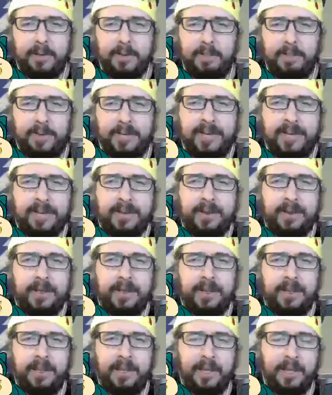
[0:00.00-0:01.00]
but
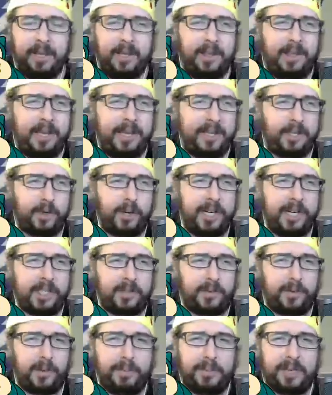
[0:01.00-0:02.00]
they
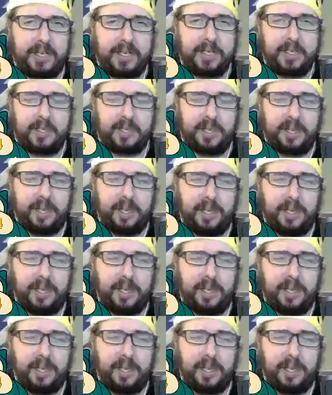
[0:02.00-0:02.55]
transfer because